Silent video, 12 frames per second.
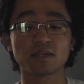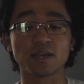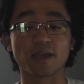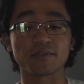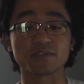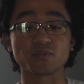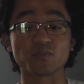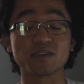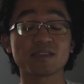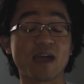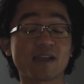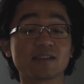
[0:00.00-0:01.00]
and to me
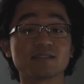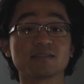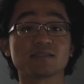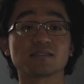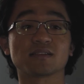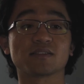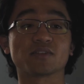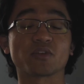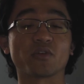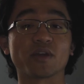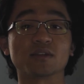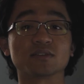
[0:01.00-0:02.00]
that is the
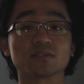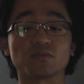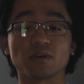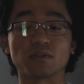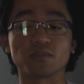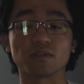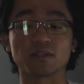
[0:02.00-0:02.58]
greatest wealth.